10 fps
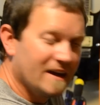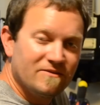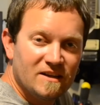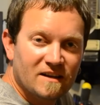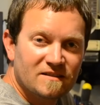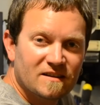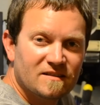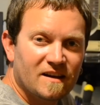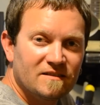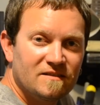have
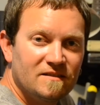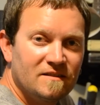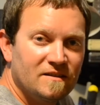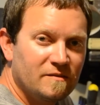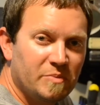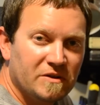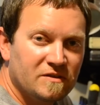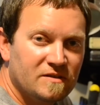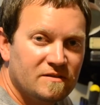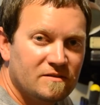DX6is, this is pretty
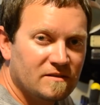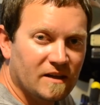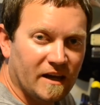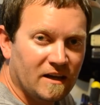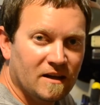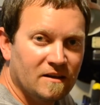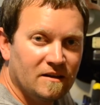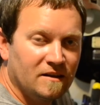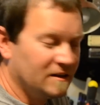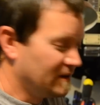slick.
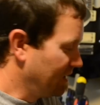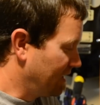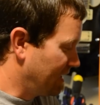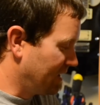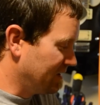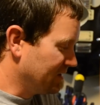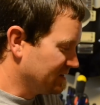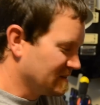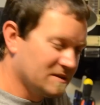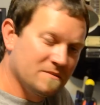And
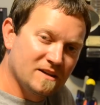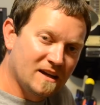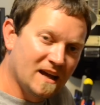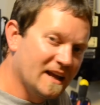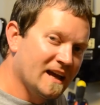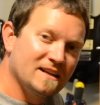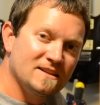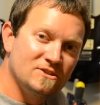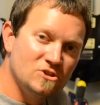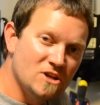sometimes I kind of had to
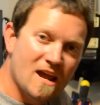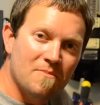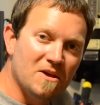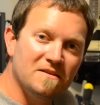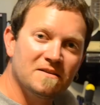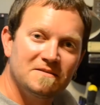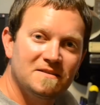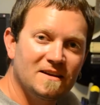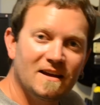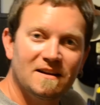jam it
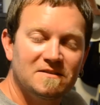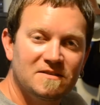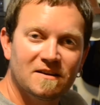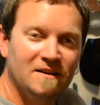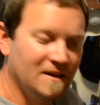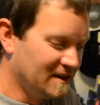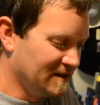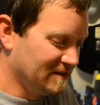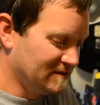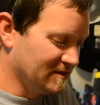to get it
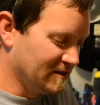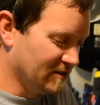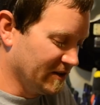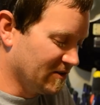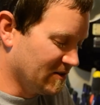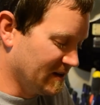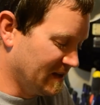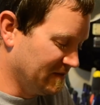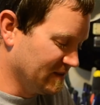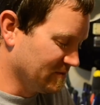to click on,
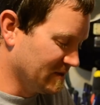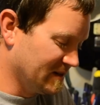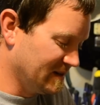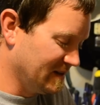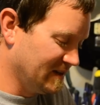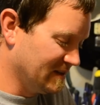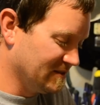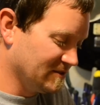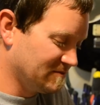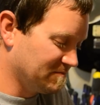and this one
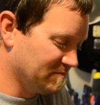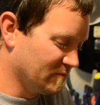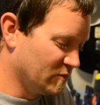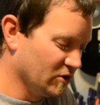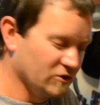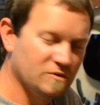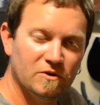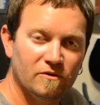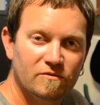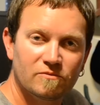is real
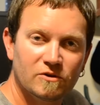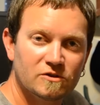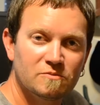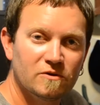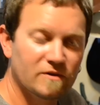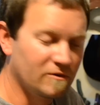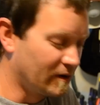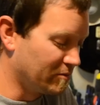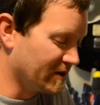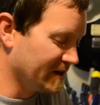smooth and
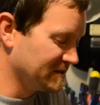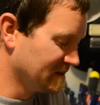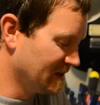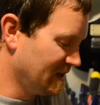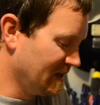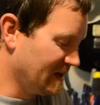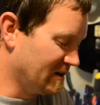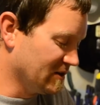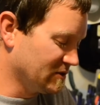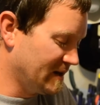rubberized. And it
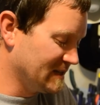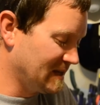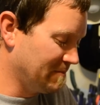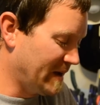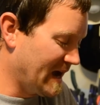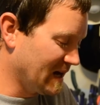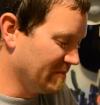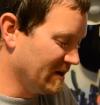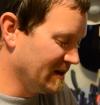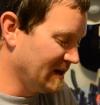also has a back
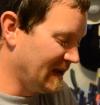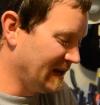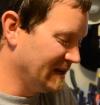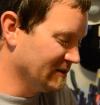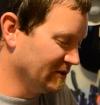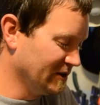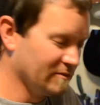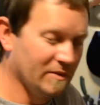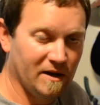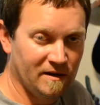button and a clear
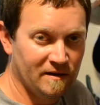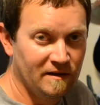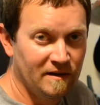button.